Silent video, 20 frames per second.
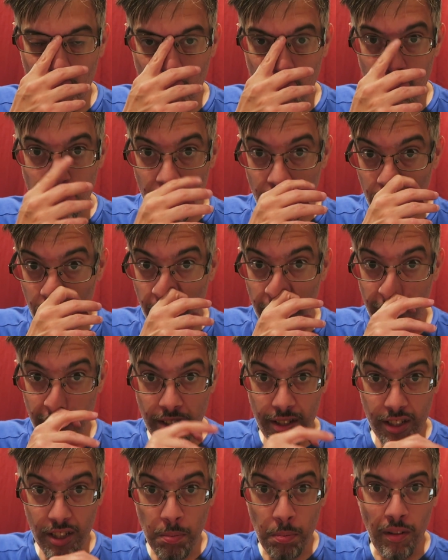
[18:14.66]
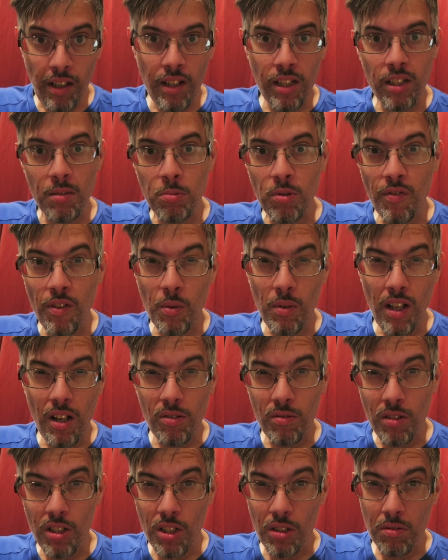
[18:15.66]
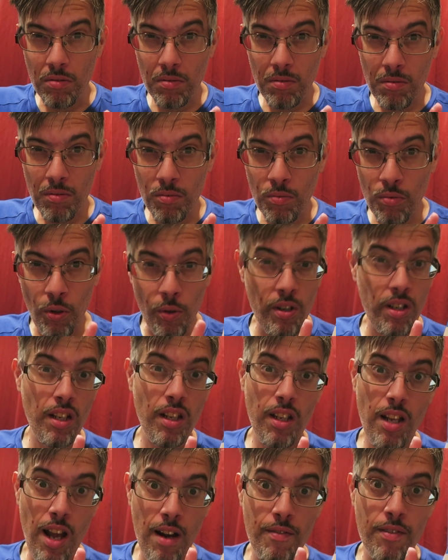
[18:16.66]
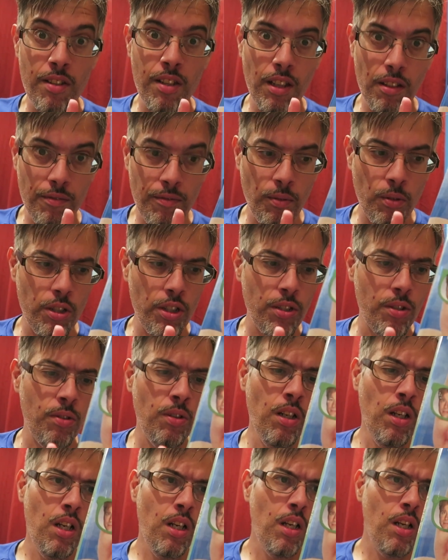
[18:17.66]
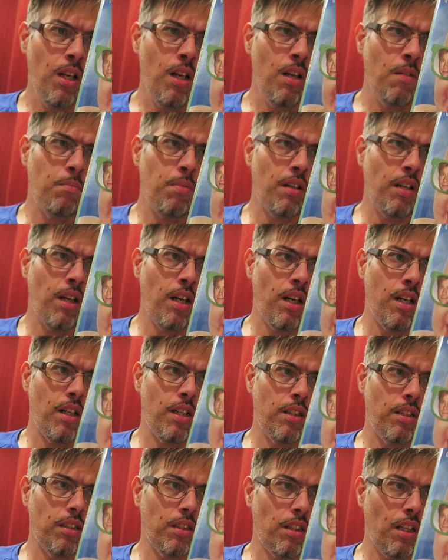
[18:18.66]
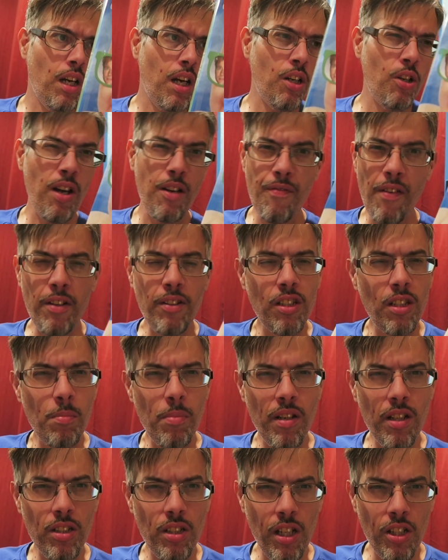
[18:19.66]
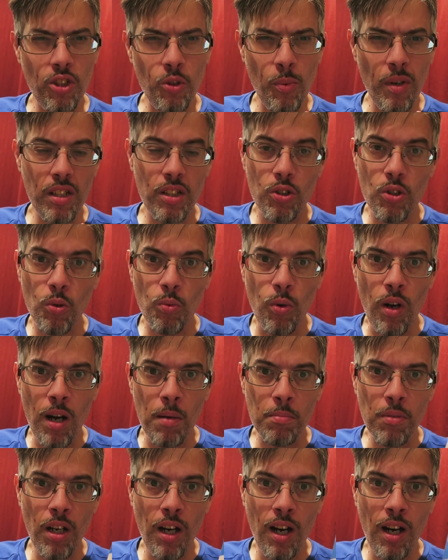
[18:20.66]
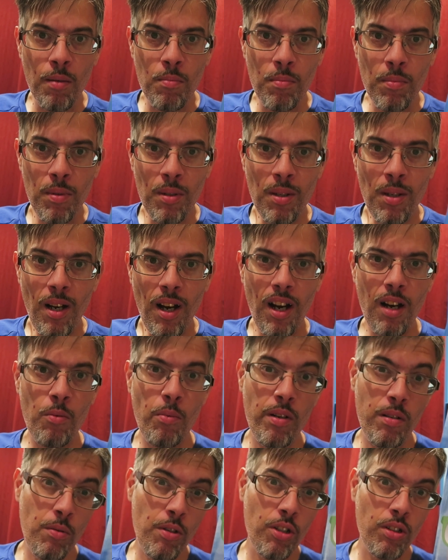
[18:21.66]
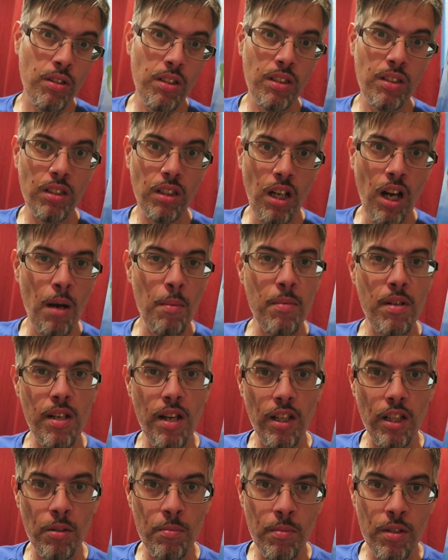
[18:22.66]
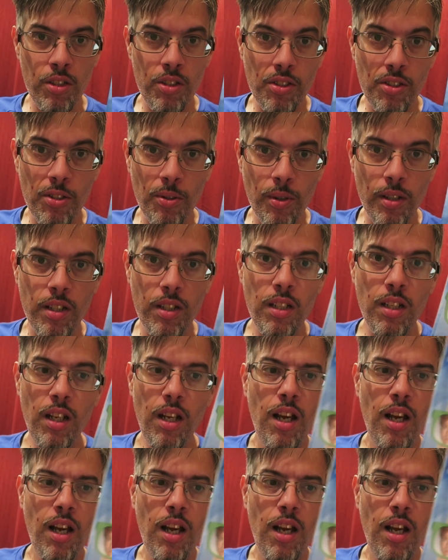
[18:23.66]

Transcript: really do to explain this movie without, you know, ruining everything for you. But I don't know, I found it to be a sweet little rom-com with, you know, decent comedy elements to it.